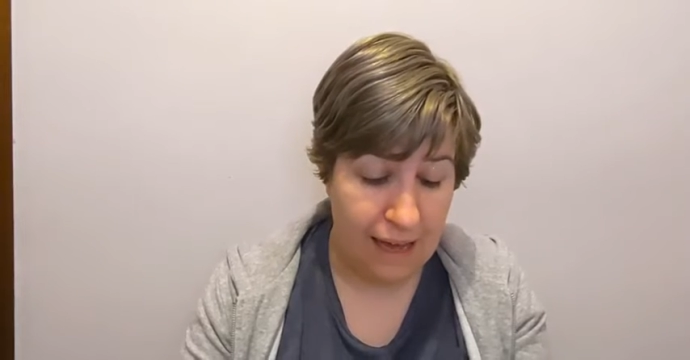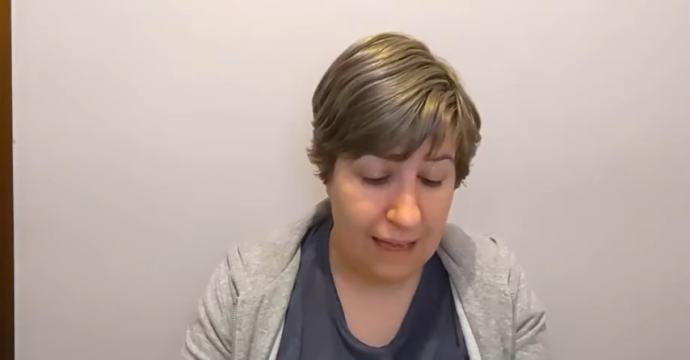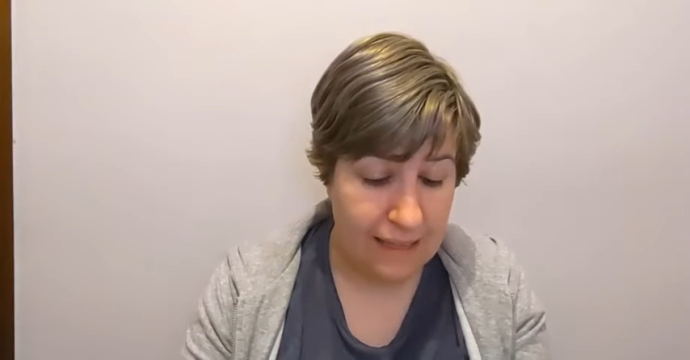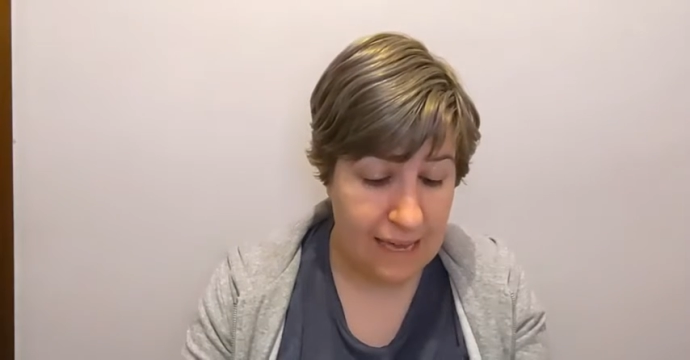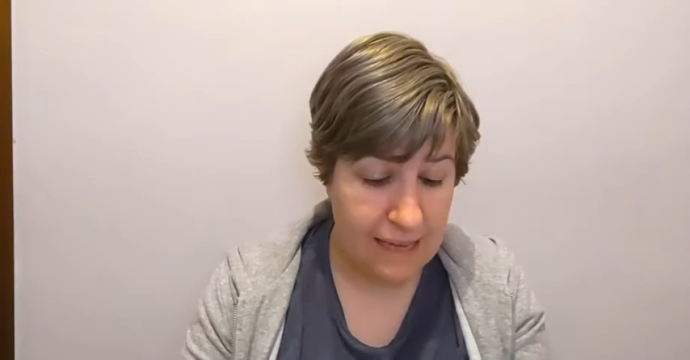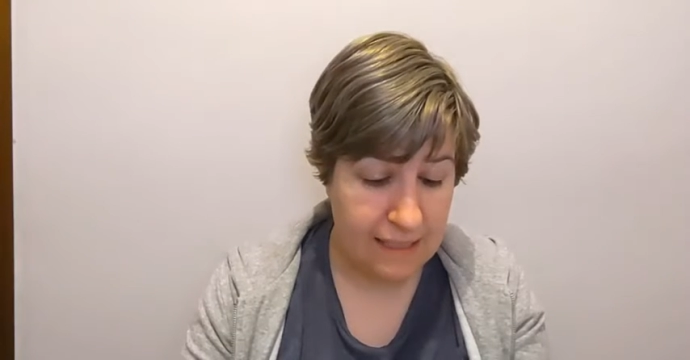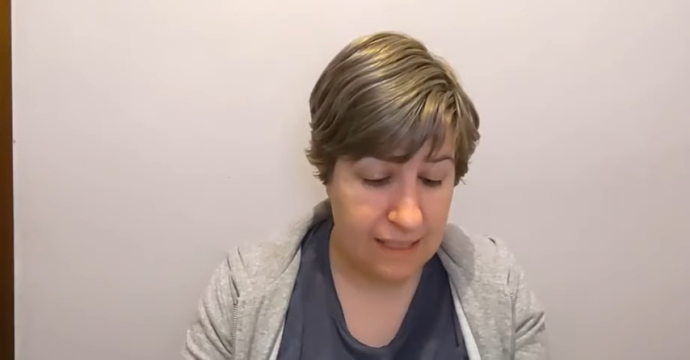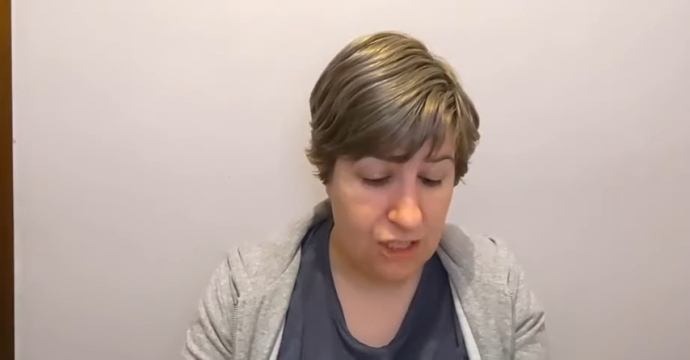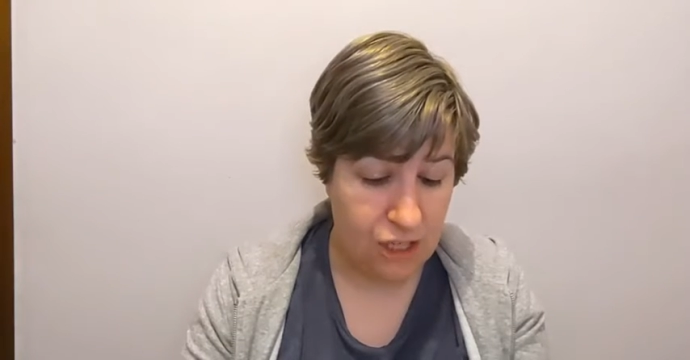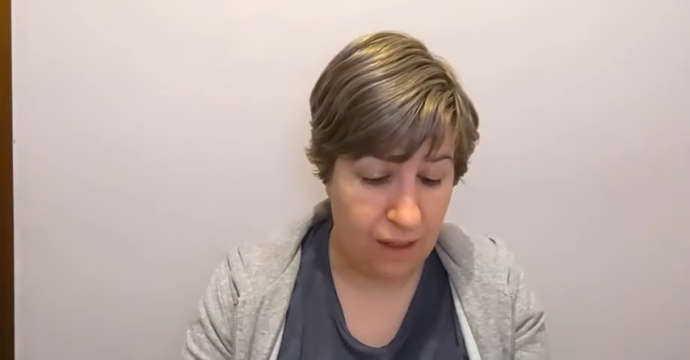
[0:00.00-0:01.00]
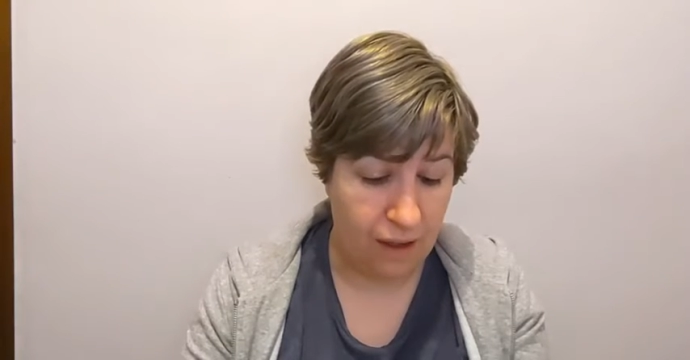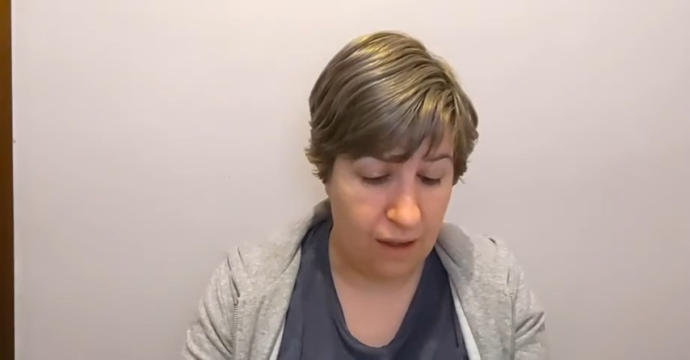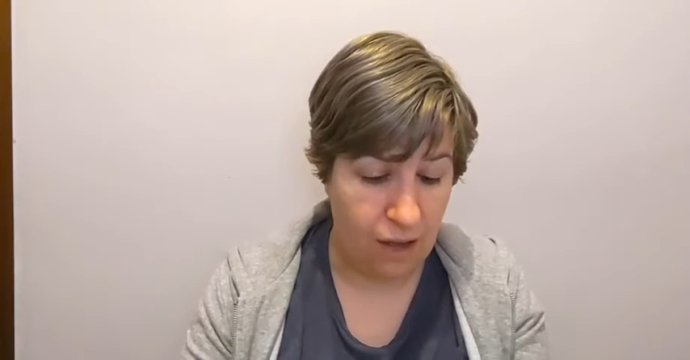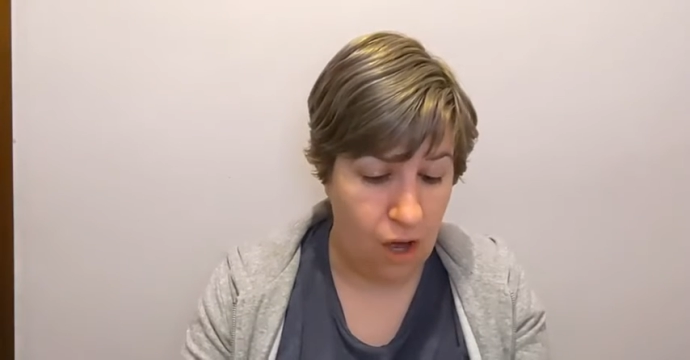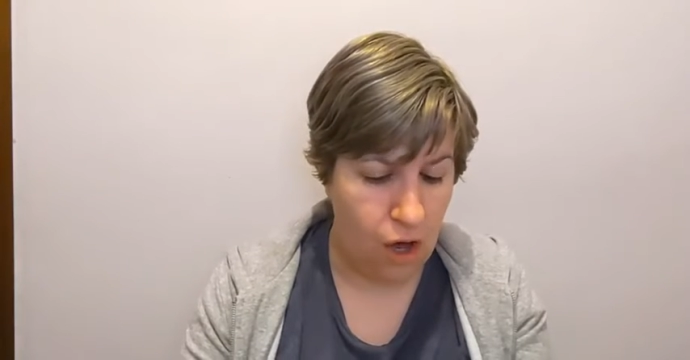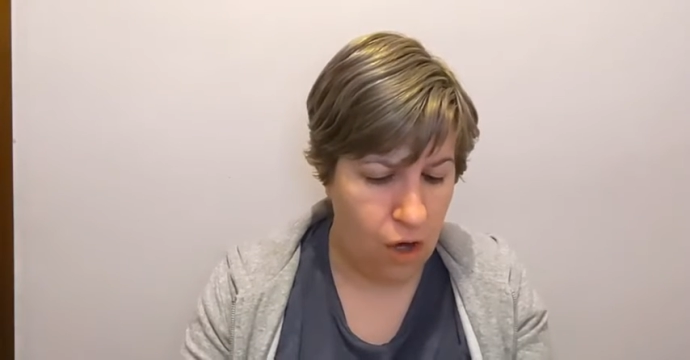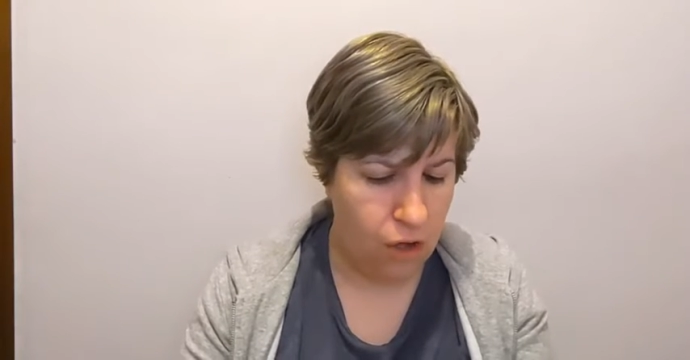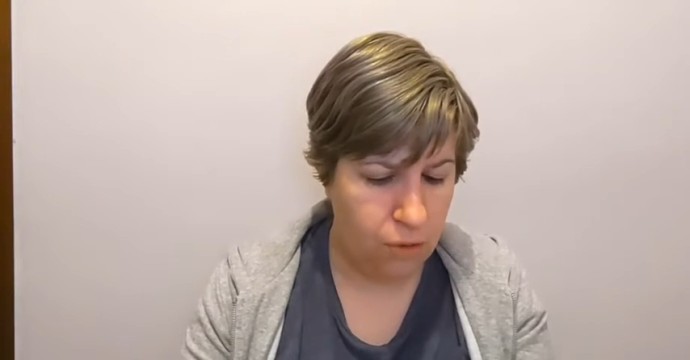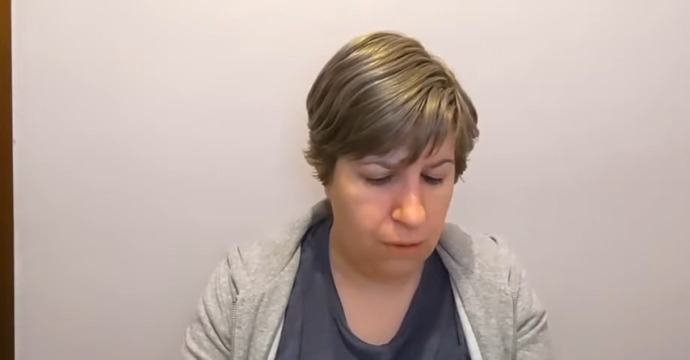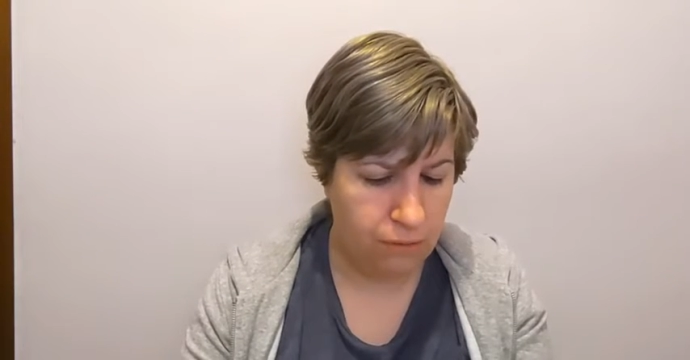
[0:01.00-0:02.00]
And they asked each other,
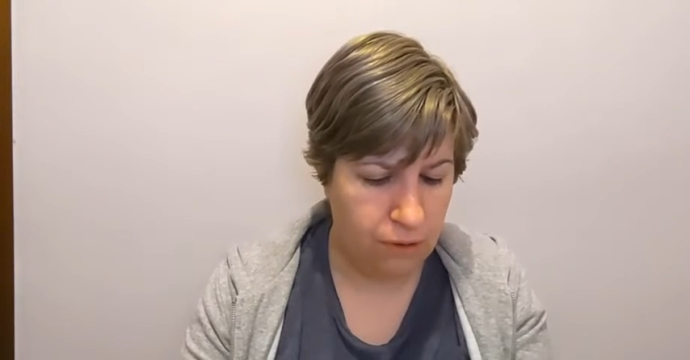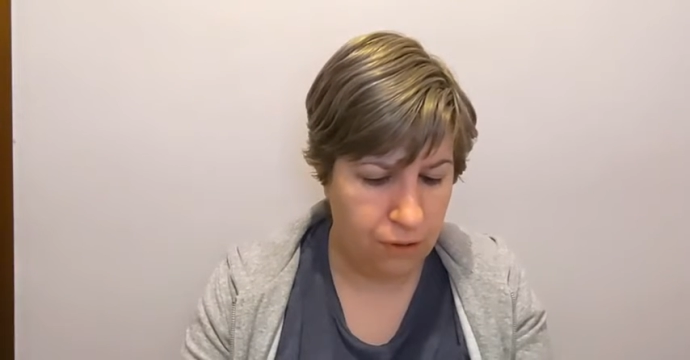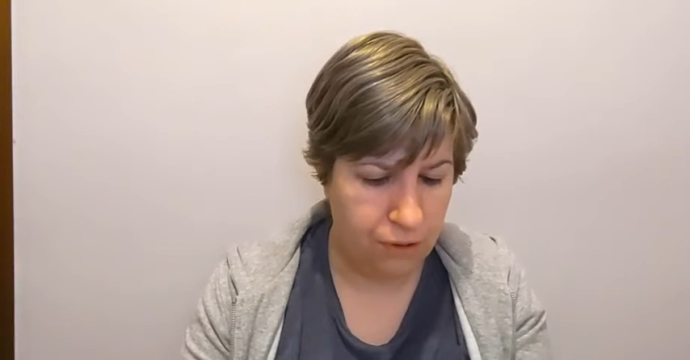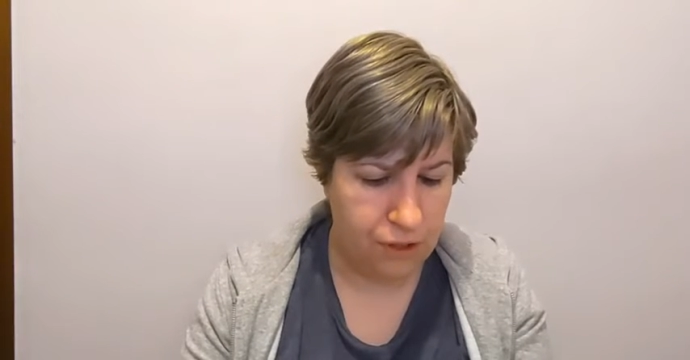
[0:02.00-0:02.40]
"Who will roll